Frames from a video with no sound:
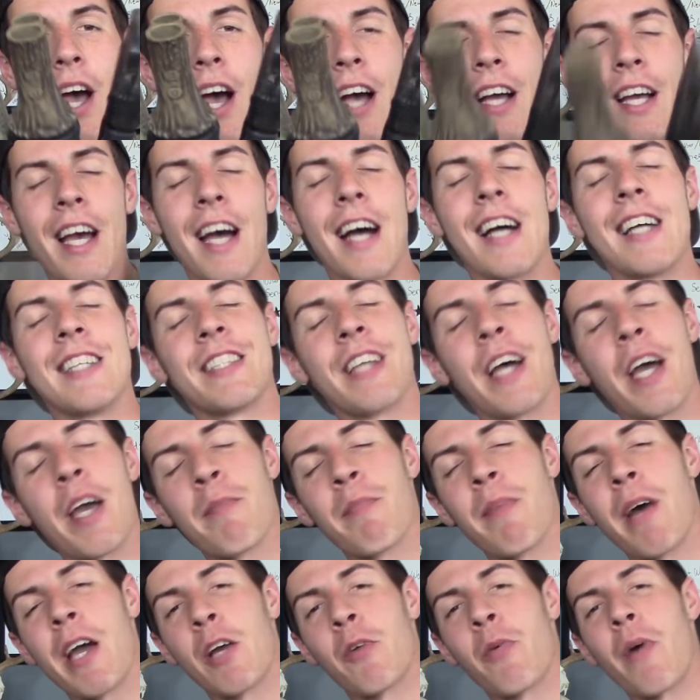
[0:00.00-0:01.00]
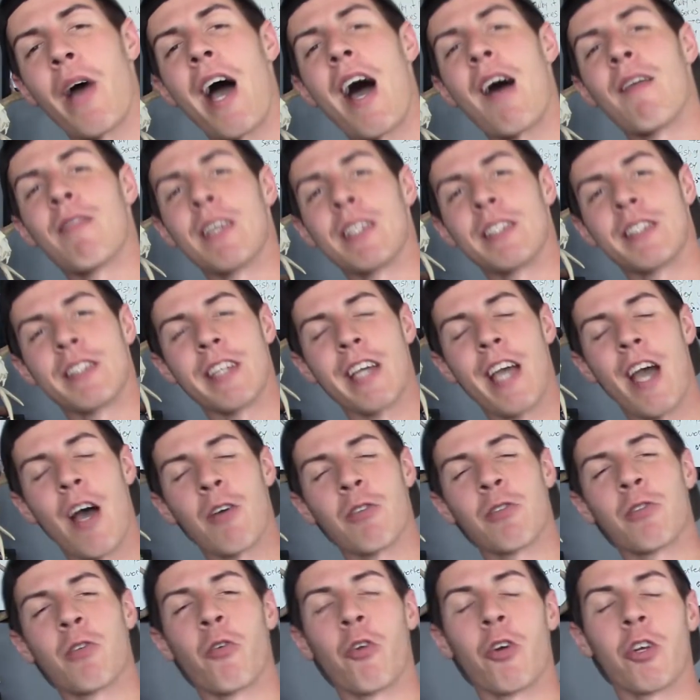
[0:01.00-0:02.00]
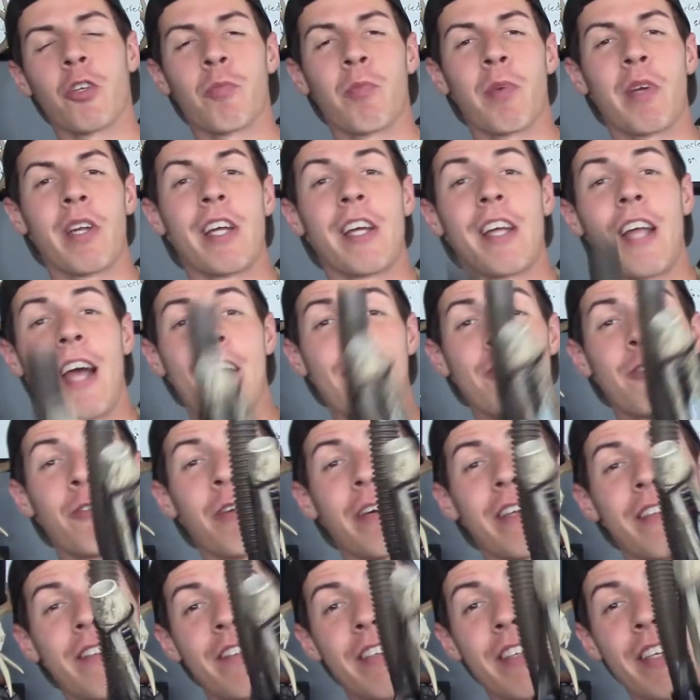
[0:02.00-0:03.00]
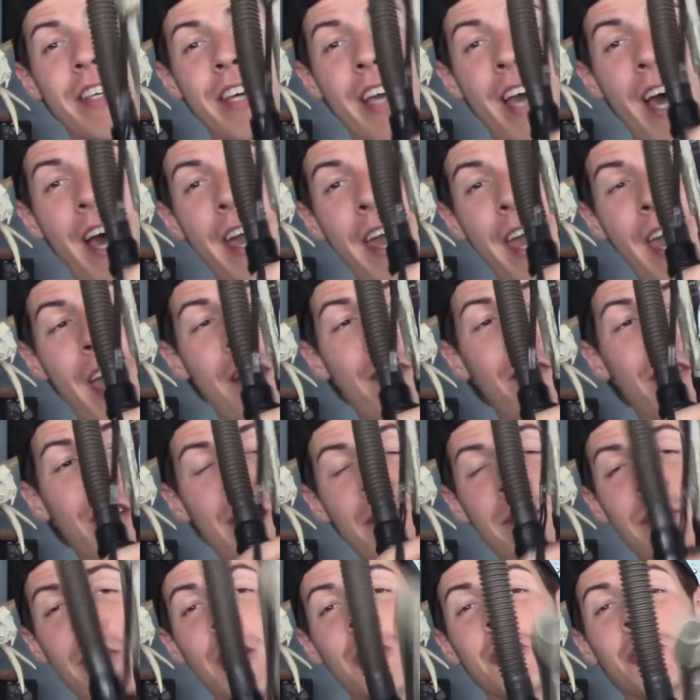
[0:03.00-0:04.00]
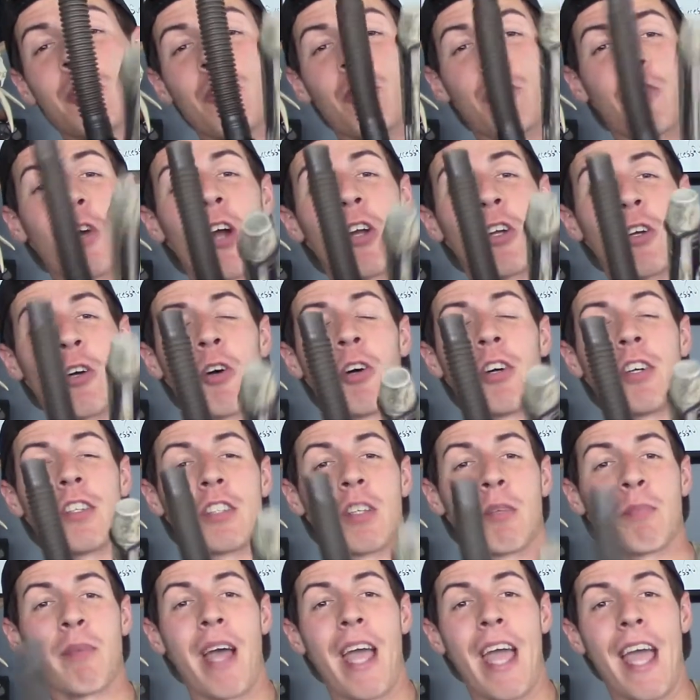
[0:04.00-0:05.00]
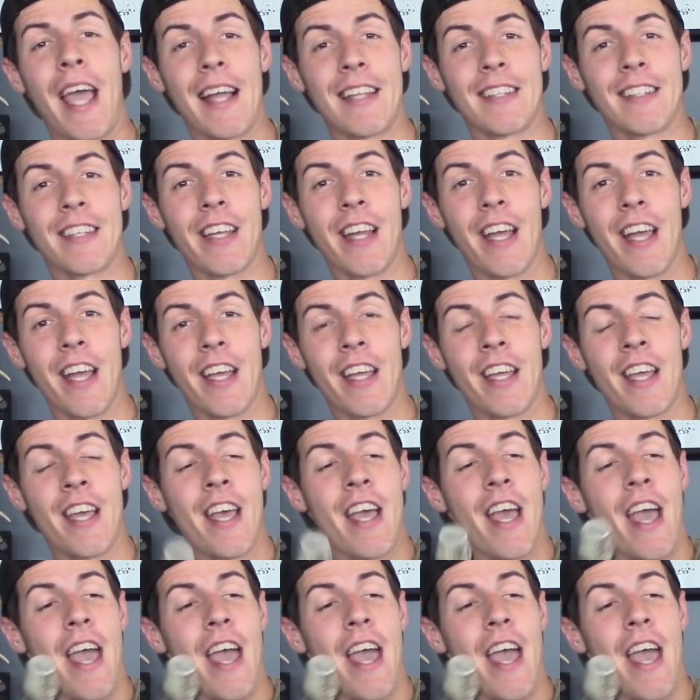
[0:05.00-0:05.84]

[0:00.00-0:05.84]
on, guys? I am Mike with Obviously Outdoorsmen, and as you can see, I have a bunch of grunt calls in my hand today.